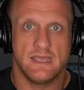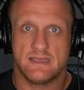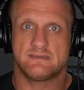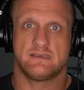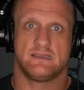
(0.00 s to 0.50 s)

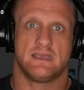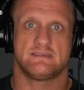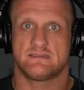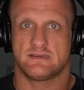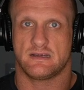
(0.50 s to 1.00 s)
isn't
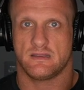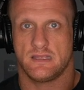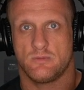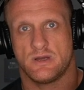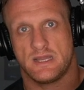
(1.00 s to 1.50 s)

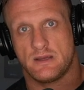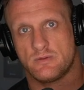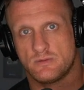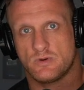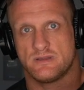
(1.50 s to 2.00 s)
necessarily what I
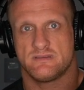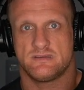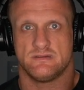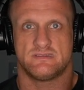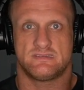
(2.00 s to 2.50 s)
would want
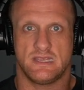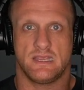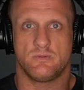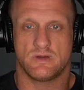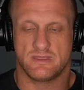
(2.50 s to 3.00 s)
to
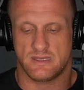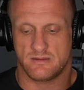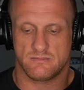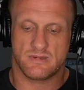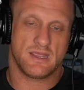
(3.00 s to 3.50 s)
see
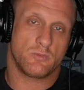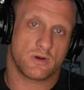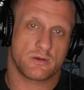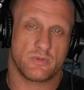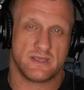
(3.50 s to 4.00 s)
within a
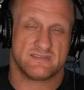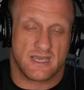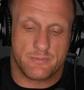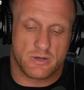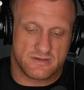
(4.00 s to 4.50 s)
workplace
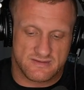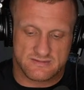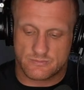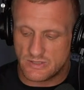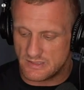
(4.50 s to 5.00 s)
I
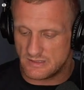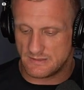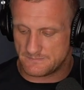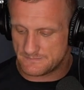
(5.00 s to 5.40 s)
participate in.